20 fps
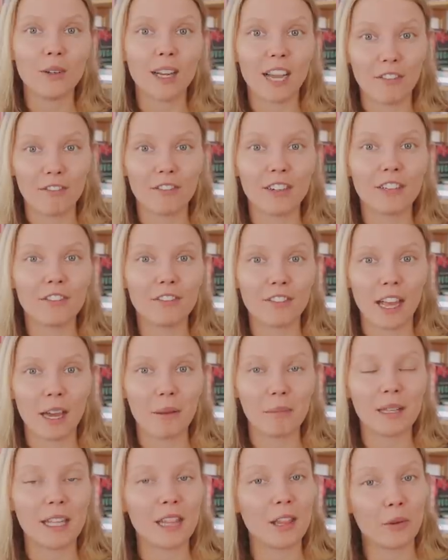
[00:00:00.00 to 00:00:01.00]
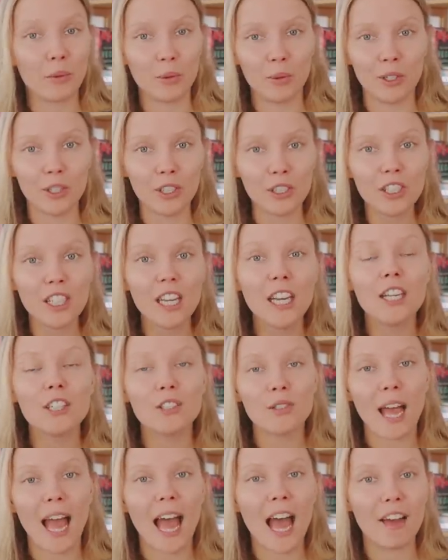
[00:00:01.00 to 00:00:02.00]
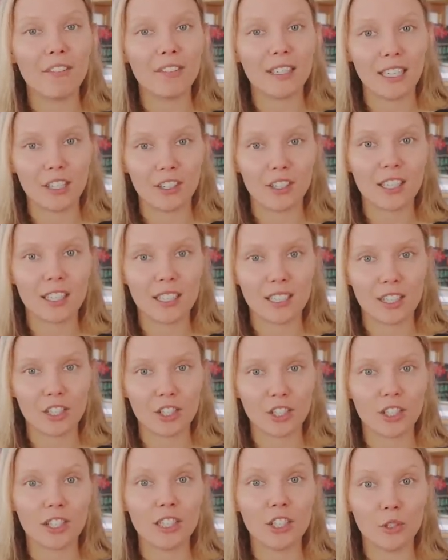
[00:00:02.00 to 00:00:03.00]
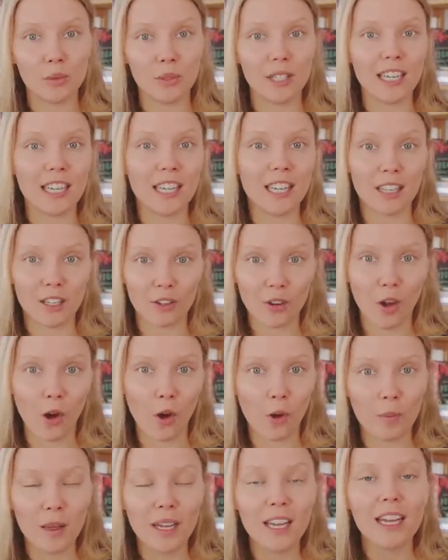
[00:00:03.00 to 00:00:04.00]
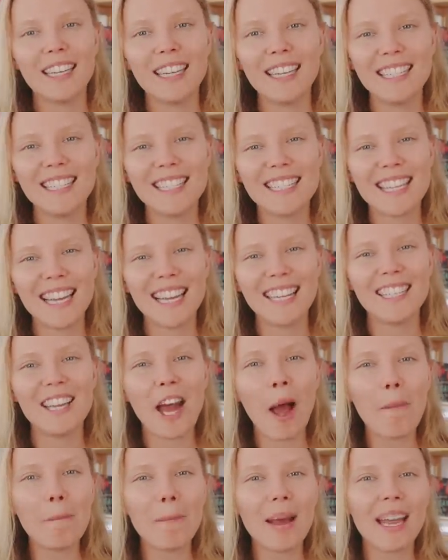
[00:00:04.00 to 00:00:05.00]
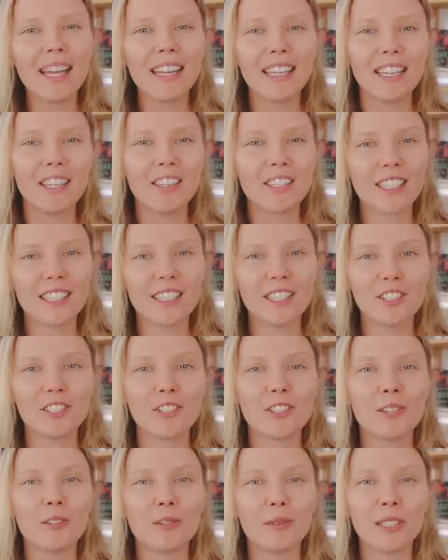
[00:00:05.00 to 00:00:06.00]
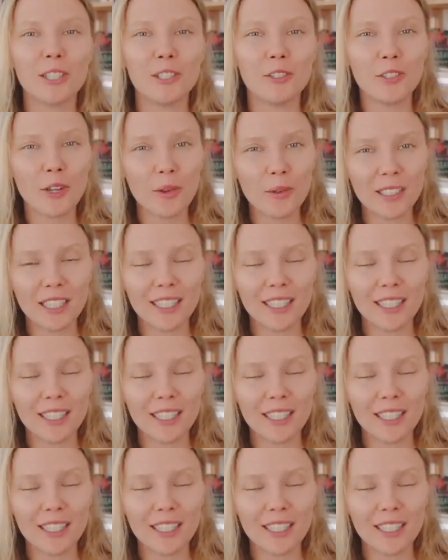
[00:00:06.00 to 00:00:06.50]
or every family in the world to have an air-conditioned unit in their home. Instead, not buying an air conditioner when you don't